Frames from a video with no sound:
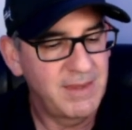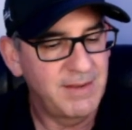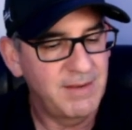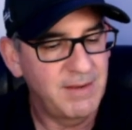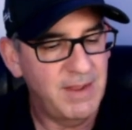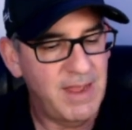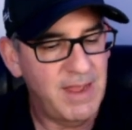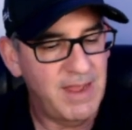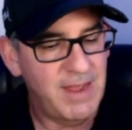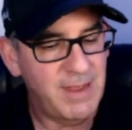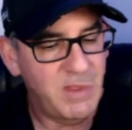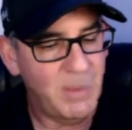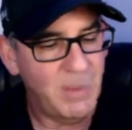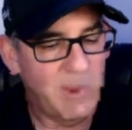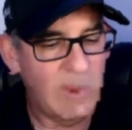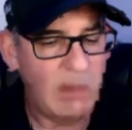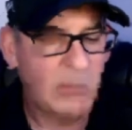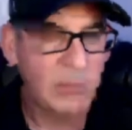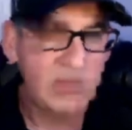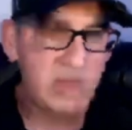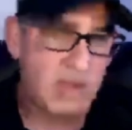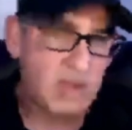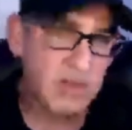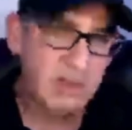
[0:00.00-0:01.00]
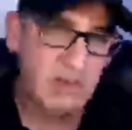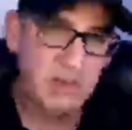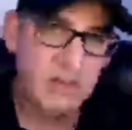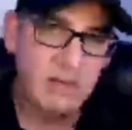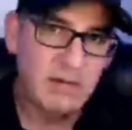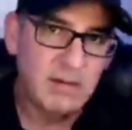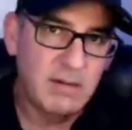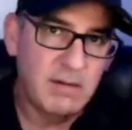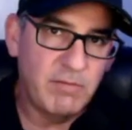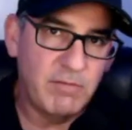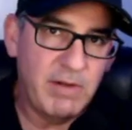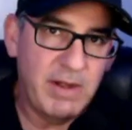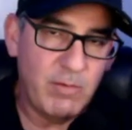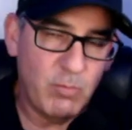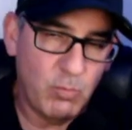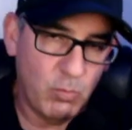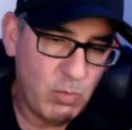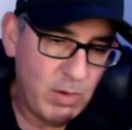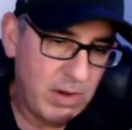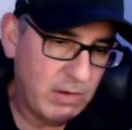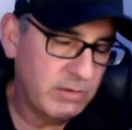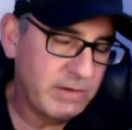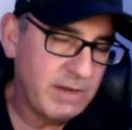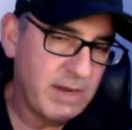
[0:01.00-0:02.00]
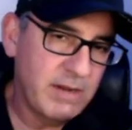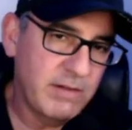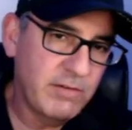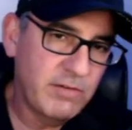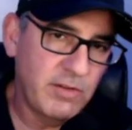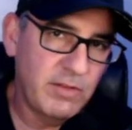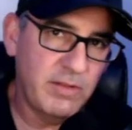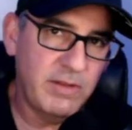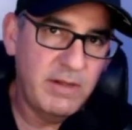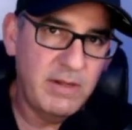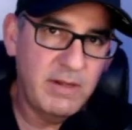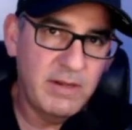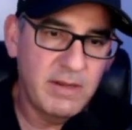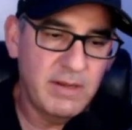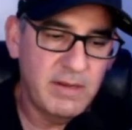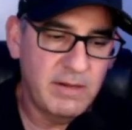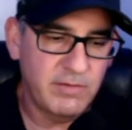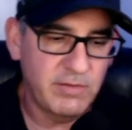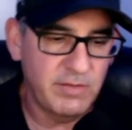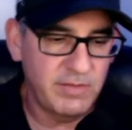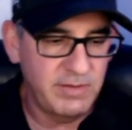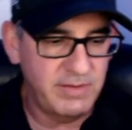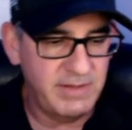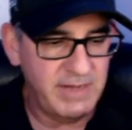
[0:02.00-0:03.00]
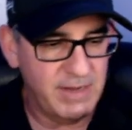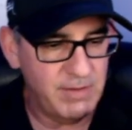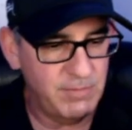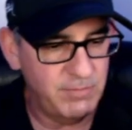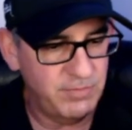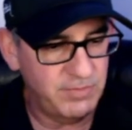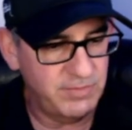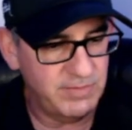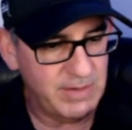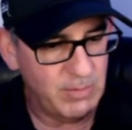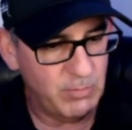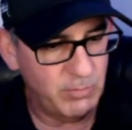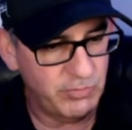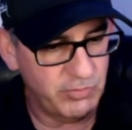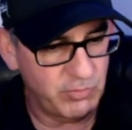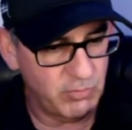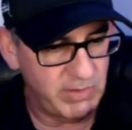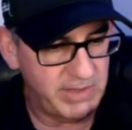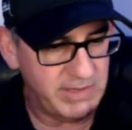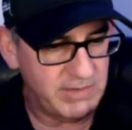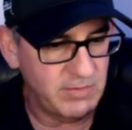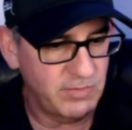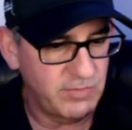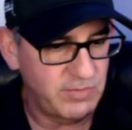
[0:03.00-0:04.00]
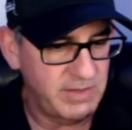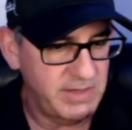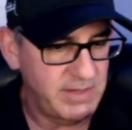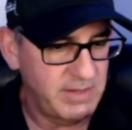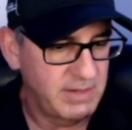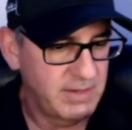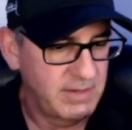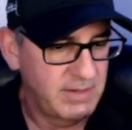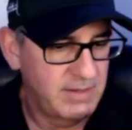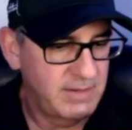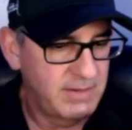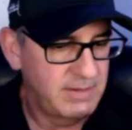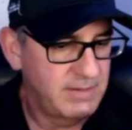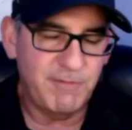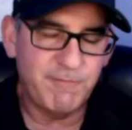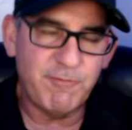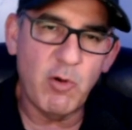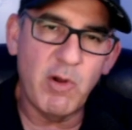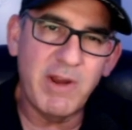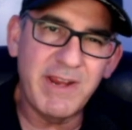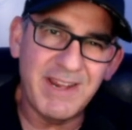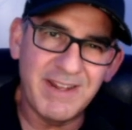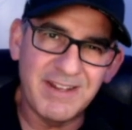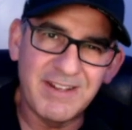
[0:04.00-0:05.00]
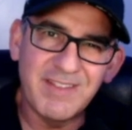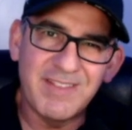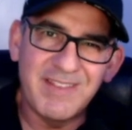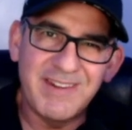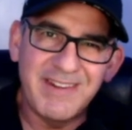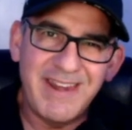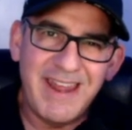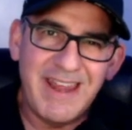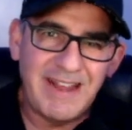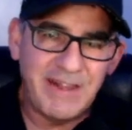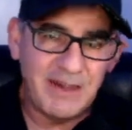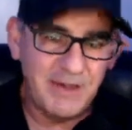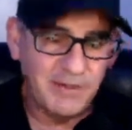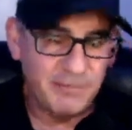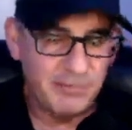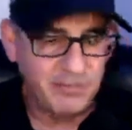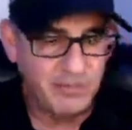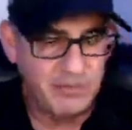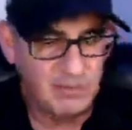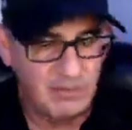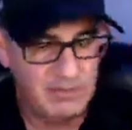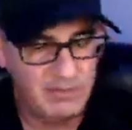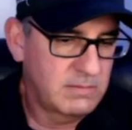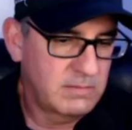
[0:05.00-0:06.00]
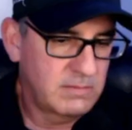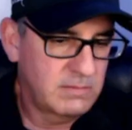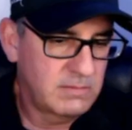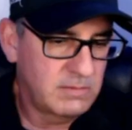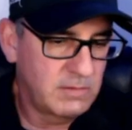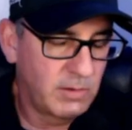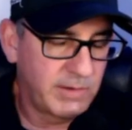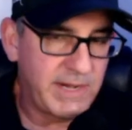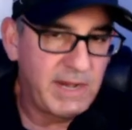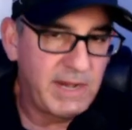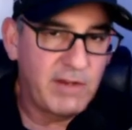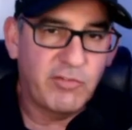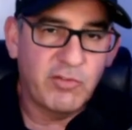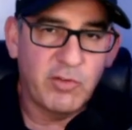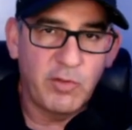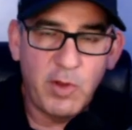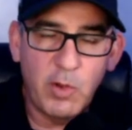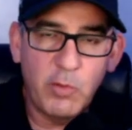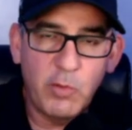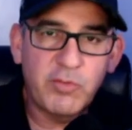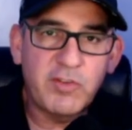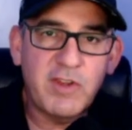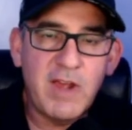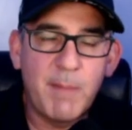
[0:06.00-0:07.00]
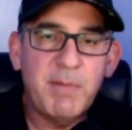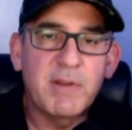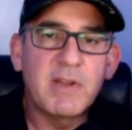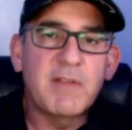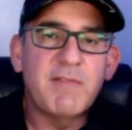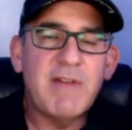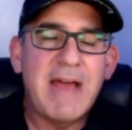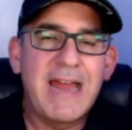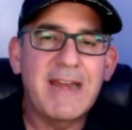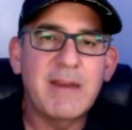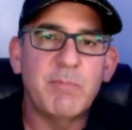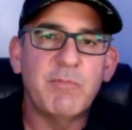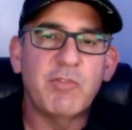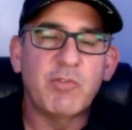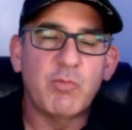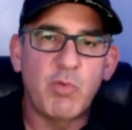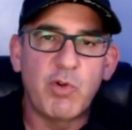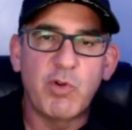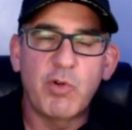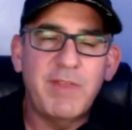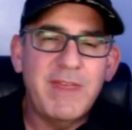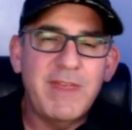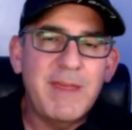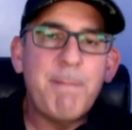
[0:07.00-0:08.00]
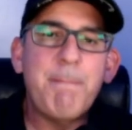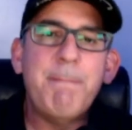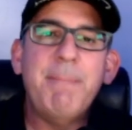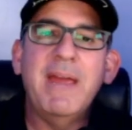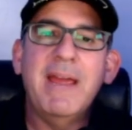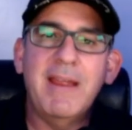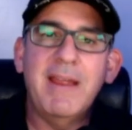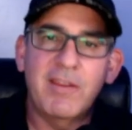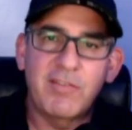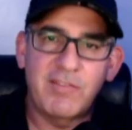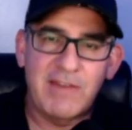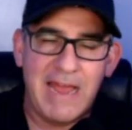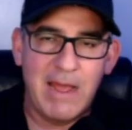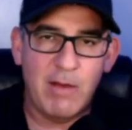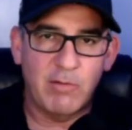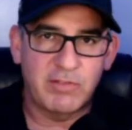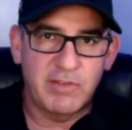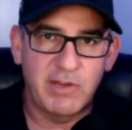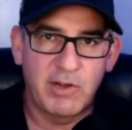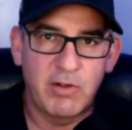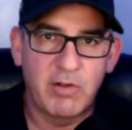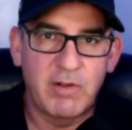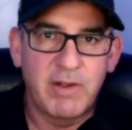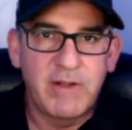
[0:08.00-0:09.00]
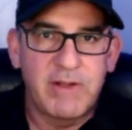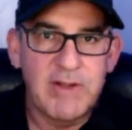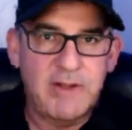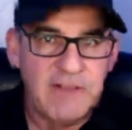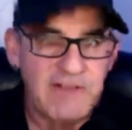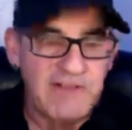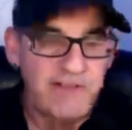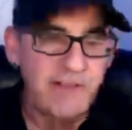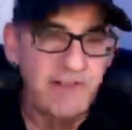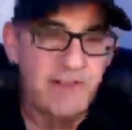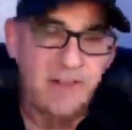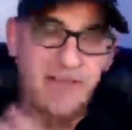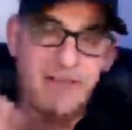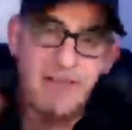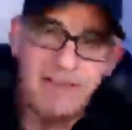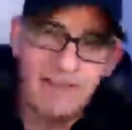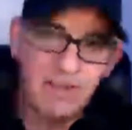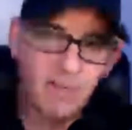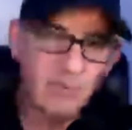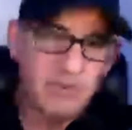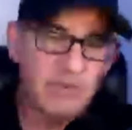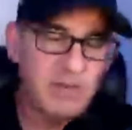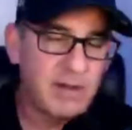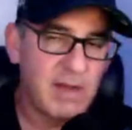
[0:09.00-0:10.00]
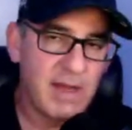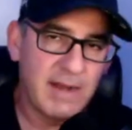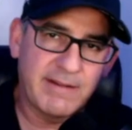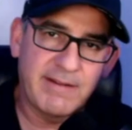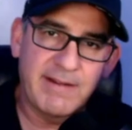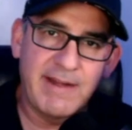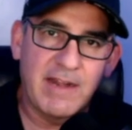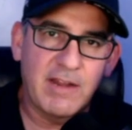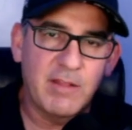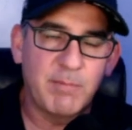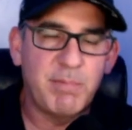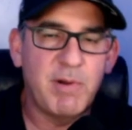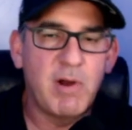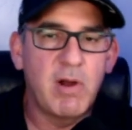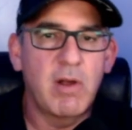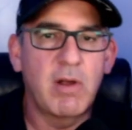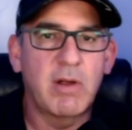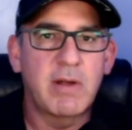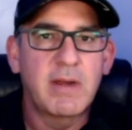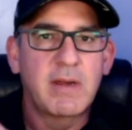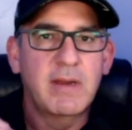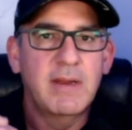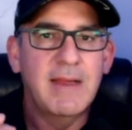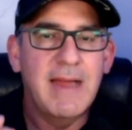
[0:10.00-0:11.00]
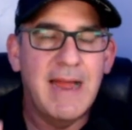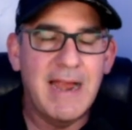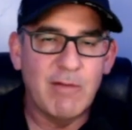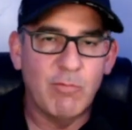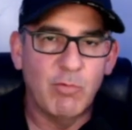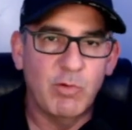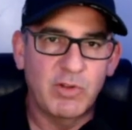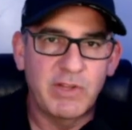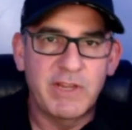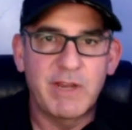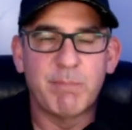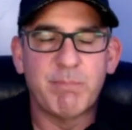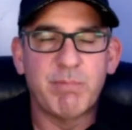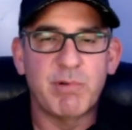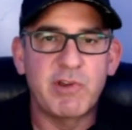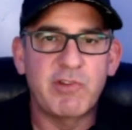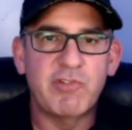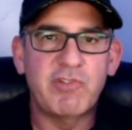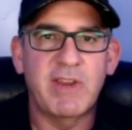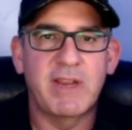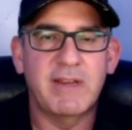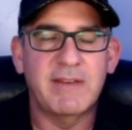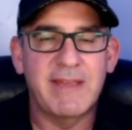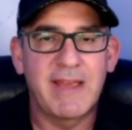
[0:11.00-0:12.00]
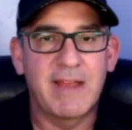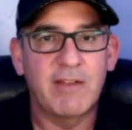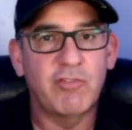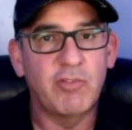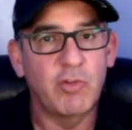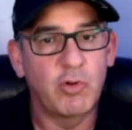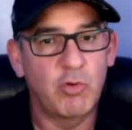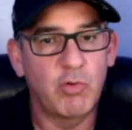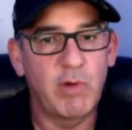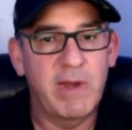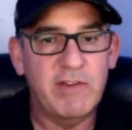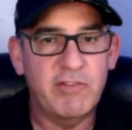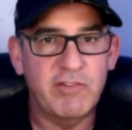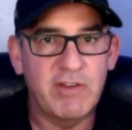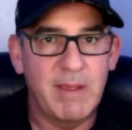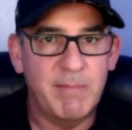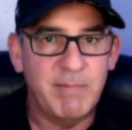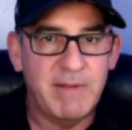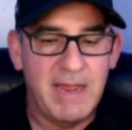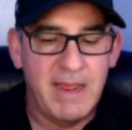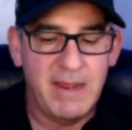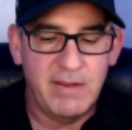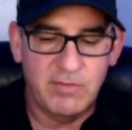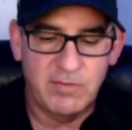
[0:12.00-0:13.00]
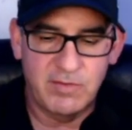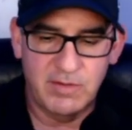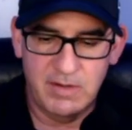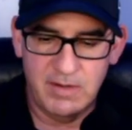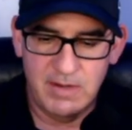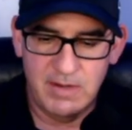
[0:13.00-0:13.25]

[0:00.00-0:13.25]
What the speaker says: well done, right? Well done to the devs. That was great to see. Before I get into the negatives, okay, so those couple of items were the biggest out there, and they nailed it, knocked it out of the park. I really appreciate that. So great job, guys.